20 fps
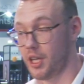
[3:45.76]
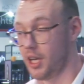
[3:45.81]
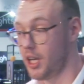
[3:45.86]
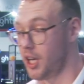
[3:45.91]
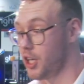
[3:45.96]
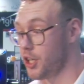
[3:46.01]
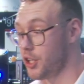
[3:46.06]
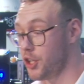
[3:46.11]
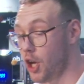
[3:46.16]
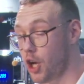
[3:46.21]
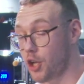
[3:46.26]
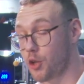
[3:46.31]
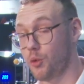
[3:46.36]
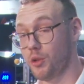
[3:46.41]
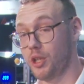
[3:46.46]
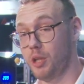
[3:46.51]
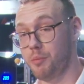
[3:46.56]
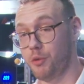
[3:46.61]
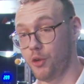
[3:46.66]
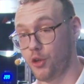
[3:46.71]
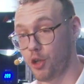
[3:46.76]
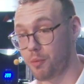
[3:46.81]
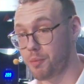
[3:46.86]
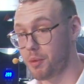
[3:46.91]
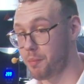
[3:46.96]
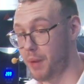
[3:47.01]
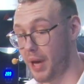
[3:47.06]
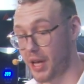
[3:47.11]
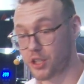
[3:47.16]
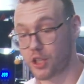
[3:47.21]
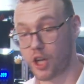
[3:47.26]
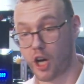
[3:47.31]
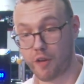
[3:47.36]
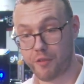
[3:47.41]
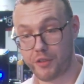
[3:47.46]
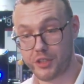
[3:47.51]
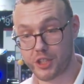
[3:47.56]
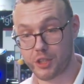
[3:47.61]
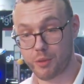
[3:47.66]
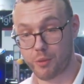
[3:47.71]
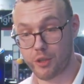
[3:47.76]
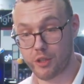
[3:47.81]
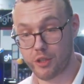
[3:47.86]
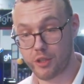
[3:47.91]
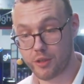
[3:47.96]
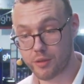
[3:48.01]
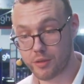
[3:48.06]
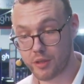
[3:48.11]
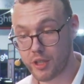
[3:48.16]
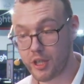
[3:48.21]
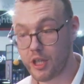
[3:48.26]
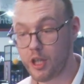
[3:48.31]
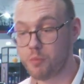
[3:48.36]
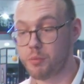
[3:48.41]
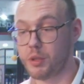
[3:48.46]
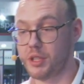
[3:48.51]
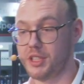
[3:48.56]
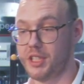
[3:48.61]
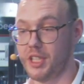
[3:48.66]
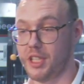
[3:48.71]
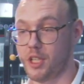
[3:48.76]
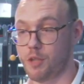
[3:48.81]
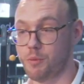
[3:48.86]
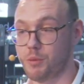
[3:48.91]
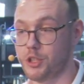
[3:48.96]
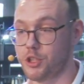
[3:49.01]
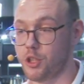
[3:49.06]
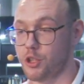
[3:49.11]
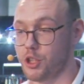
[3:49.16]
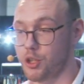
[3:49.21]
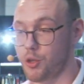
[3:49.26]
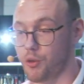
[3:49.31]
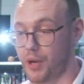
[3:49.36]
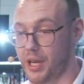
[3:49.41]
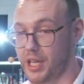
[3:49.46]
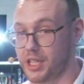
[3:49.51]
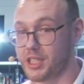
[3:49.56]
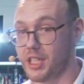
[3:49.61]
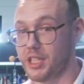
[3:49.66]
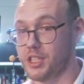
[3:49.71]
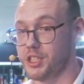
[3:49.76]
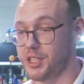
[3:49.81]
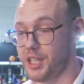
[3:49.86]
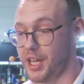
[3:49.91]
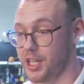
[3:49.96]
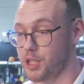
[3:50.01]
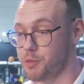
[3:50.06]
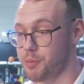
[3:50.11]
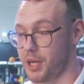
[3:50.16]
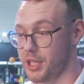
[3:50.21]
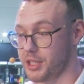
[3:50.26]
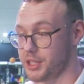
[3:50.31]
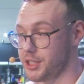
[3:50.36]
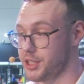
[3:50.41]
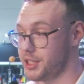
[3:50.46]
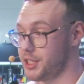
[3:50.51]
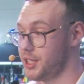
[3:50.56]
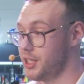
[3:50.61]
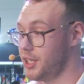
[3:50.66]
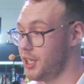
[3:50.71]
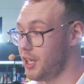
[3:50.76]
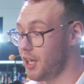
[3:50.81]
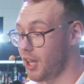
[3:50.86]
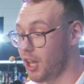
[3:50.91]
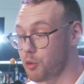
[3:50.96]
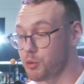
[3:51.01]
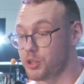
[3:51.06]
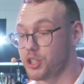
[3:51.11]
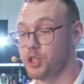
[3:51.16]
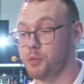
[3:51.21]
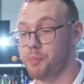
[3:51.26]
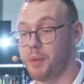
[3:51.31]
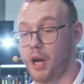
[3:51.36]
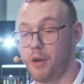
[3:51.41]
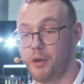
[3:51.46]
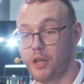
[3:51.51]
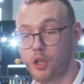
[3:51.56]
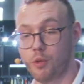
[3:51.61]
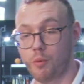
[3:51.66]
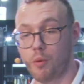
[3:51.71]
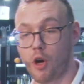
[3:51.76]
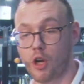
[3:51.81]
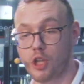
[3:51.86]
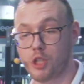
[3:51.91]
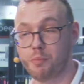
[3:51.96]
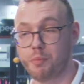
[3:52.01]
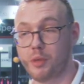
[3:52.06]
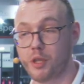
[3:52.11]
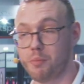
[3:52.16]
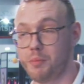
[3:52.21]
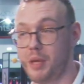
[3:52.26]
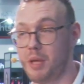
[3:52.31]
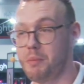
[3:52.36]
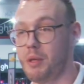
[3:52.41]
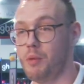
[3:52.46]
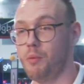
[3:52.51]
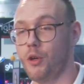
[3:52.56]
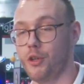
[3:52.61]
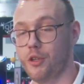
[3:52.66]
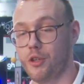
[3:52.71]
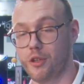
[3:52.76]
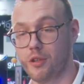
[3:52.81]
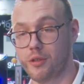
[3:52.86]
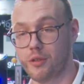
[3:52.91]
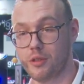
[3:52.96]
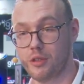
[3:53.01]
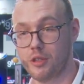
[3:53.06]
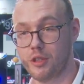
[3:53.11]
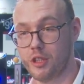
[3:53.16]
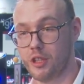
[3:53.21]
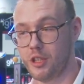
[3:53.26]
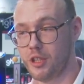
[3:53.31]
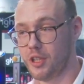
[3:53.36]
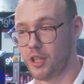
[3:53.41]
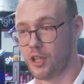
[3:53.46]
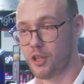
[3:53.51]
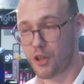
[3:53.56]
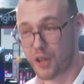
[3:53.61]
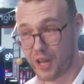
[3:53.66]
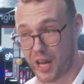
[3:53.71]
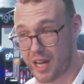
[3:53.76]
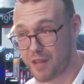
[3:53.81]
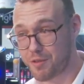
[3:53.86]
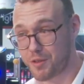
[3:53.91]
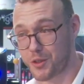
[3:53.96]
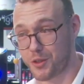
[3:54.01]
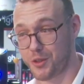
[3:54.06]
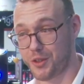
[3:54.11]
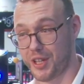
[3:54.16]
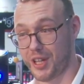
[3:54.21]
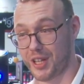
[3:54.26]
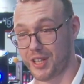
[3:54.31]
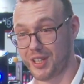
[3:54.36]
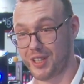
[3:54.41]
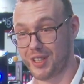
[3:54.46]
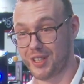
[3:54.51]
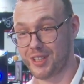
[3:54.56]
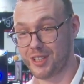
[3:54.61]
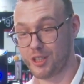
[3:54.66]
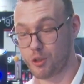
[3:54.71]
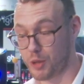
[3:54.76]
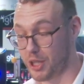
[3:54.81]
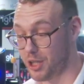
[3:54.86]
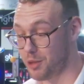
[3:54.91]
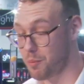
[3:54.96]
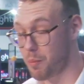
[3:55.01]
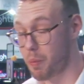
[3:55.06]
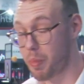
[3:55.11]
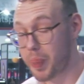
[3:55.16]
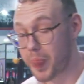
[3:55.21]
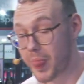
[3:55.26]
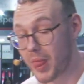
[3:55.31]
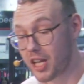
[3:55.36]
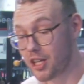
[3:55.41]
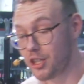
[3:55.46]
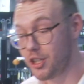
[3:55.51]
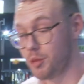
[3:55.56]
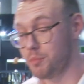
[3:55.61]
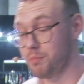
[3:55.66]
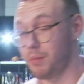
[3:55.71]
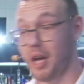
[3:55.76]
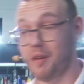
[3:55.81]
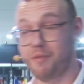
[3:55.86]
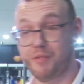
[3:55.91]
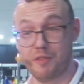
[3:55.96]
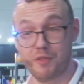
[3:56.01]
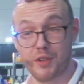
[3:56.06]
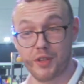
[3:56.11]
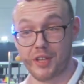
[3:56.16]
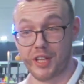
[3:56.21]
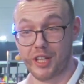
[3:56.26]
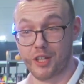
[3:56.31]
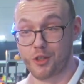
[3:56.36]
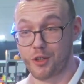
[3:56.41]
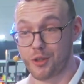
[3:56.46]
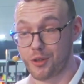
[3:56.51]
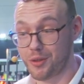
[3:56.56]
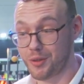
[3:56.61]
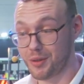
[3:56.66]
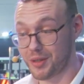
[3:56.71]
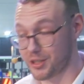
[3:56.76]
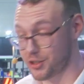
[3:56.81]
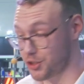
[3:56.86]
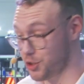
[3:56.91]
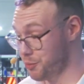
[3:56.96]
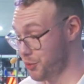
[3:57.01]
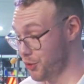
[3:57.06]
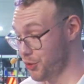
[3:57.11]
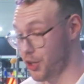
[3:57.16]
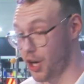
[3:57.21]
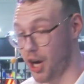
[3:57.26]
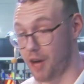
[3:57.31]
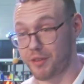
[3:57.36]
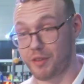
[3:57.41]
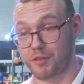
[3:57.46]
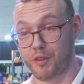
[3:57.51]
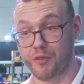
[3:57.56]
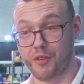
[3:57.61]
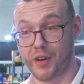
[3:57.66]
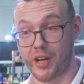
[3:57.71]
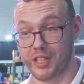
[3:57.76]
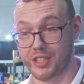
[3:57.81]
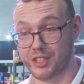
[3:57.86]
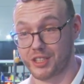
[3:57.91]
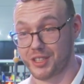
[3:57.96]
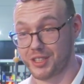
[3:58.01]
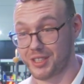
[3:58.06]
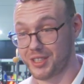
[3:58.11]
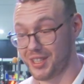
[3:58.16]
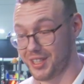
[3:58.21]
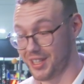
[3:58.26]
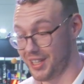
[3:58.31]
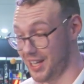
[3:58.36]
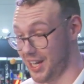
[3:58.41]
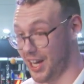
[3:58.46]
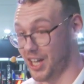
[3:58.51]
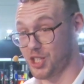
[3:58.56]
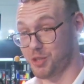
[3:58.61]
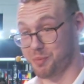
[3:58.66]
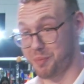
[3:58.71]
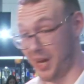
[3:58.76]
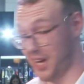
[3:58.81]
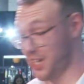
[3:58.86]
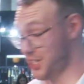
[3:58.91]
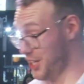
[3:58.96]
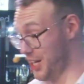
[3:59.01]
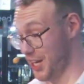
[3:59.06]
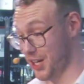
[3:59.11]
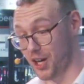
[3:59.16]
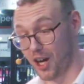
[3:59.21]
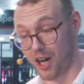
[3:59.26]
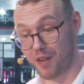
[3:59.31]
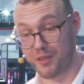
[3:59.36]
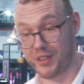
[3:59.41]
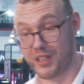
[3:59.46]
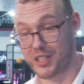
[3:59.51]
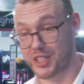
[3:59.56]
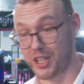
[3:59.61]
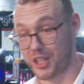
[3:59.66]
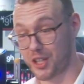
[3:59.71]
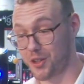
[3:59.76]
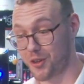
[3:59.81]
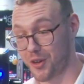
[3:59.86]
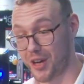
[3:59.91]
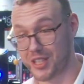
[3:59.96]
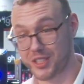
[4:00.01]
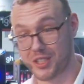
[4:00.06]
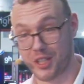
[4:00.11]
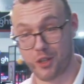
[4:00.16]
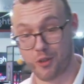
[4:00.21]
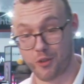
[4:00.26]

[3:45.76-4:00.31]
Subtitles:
not only brewed up the best coffees in the world, but did it with such grace and stage presence. It was inspiring to watch, but it made me wonder, could I ever do that? Well, my favorite thing to do is to brew coffee for friends, especially a coffee that's interesting or